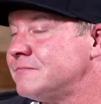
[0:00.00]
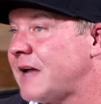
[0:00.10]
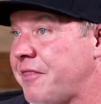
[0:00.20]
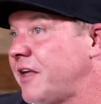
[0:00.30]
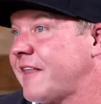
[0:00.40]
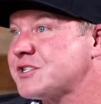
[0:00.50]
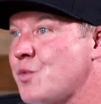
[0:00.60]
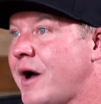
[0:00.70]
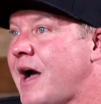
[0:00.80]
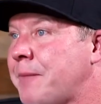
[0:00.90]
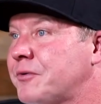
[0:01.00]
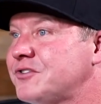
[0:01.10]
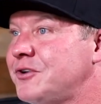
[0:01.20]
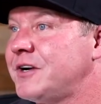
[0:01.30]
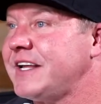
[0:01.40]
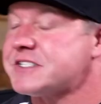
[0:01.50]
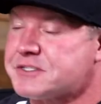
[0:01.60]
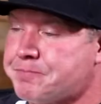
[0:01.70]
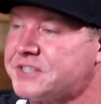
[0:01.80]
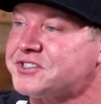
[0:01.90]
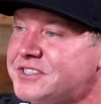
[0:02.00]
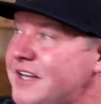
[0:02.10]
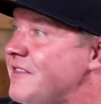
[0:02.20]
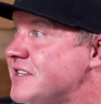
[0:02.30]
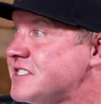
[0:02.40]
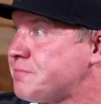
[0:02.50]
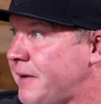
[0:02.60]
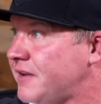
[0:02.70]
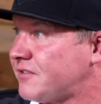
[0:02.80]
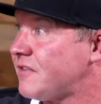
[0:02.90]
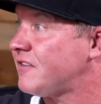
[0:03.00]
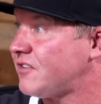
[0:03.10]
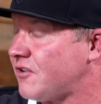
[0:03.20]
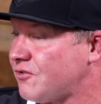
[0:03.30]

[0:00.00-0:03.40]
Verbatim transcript: And I think that's why opportunity, especially in this space, in this mm -hmm.